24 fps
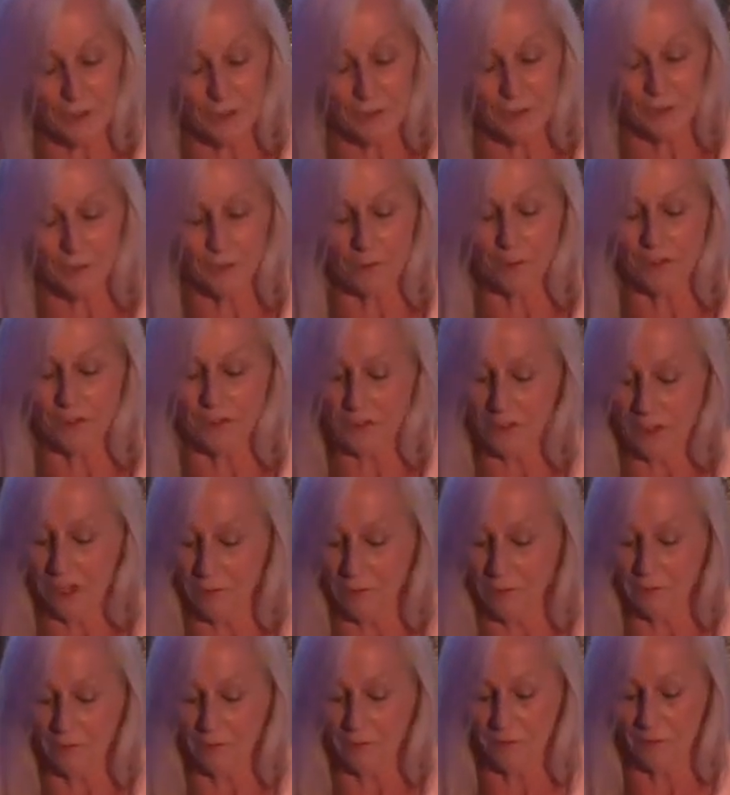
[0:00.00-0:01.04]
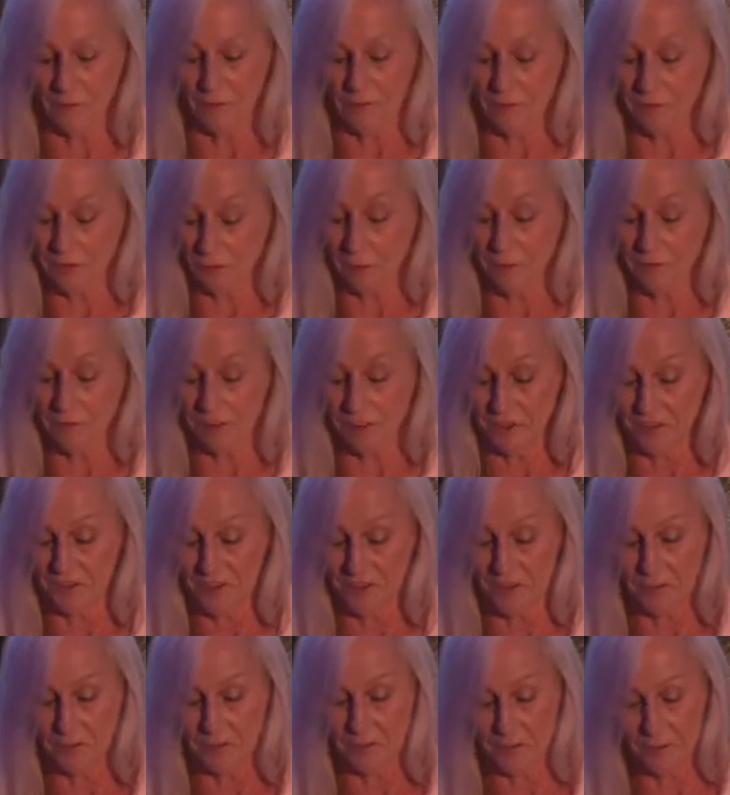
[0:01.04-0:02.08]
from some of the
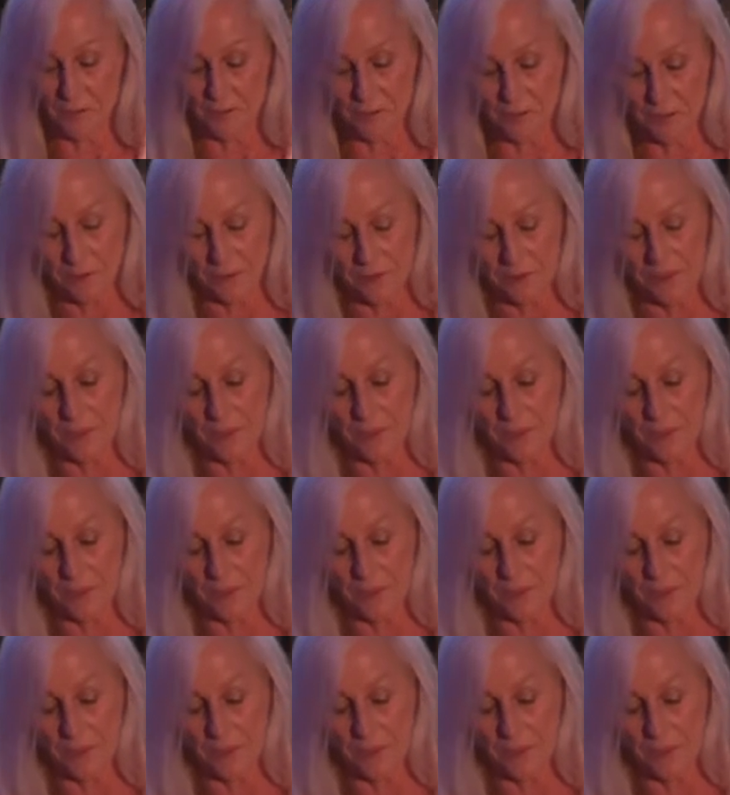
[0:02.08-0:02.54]
same symptoms